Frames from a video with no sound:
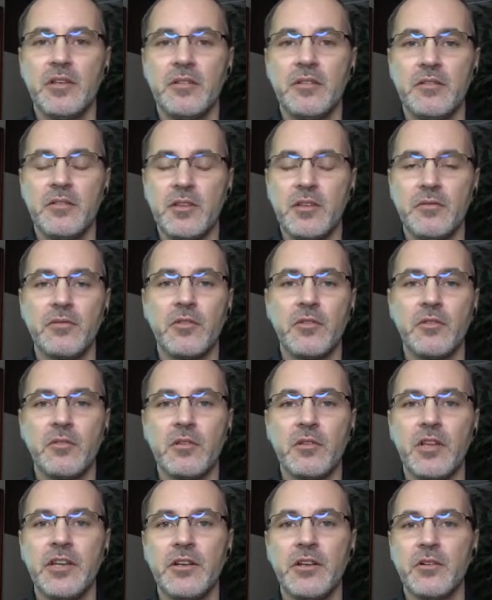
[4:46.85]

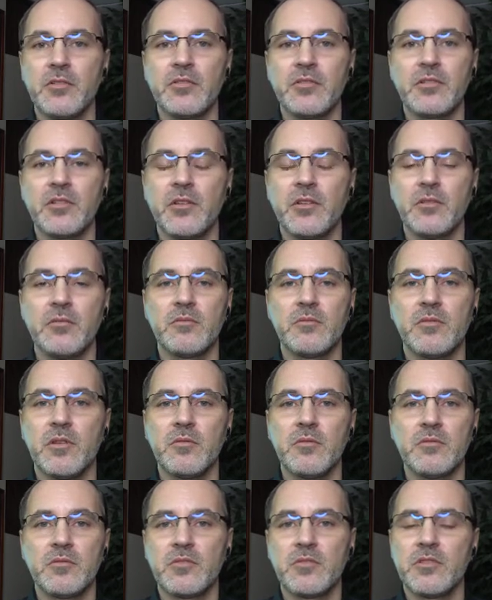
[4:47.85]
different layers. So
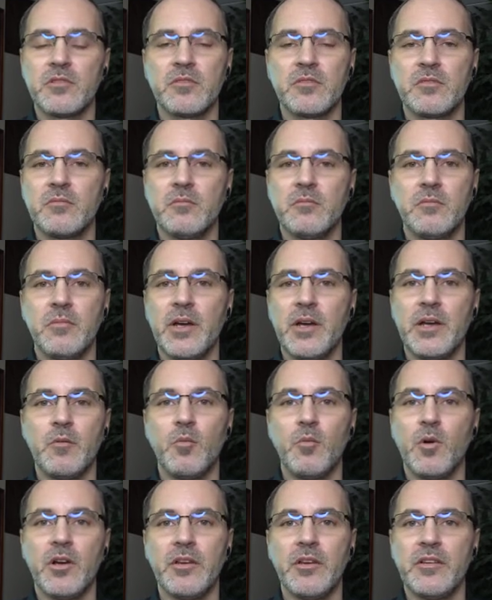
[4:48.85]
don't just buy
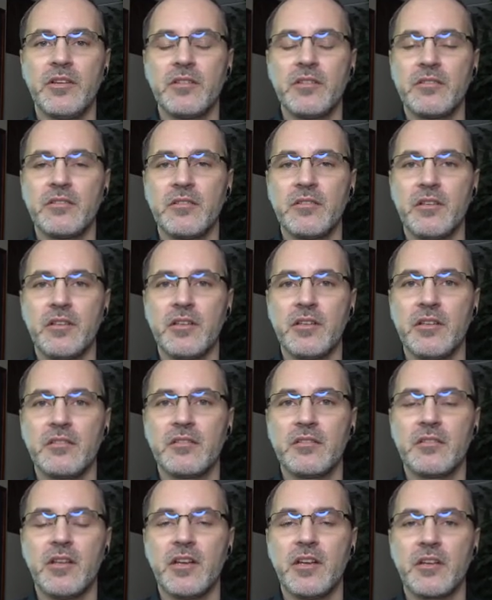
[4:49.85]
one.
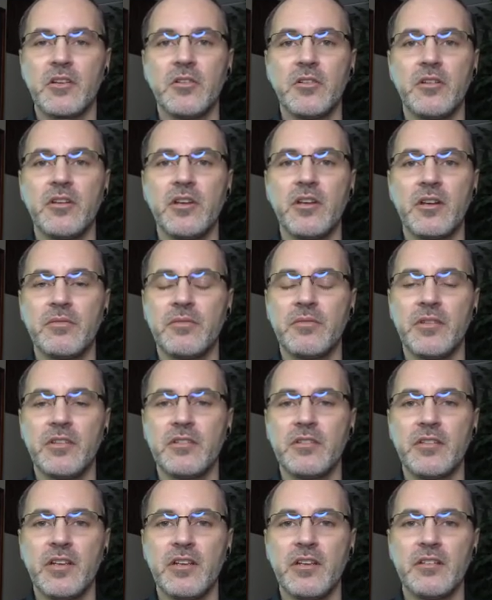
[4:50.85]
That's not good enough
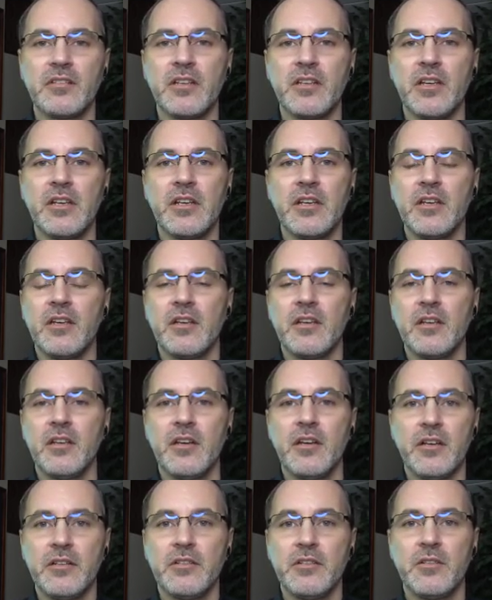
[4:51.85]
these days.
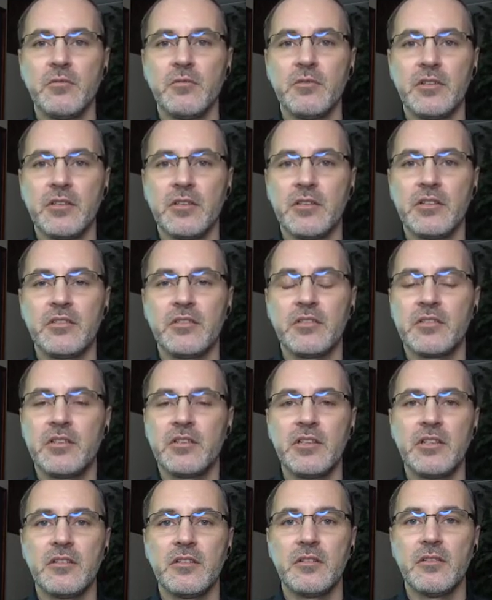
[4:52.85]
You really just
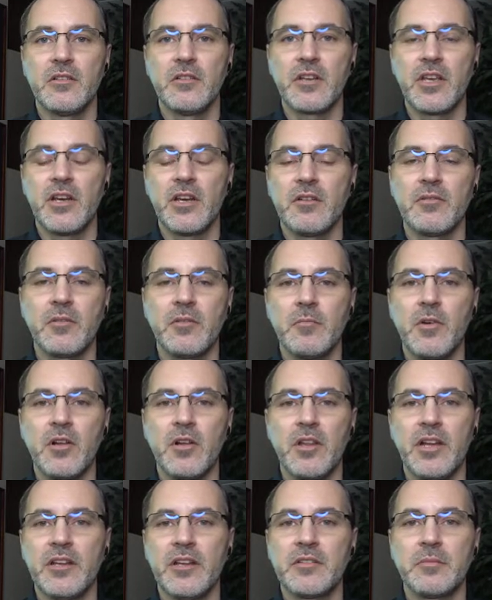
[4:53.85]
need to look at it from
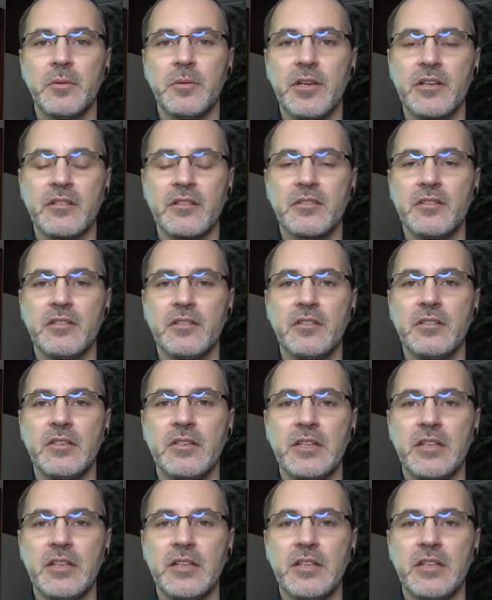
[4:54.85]
all aspects, and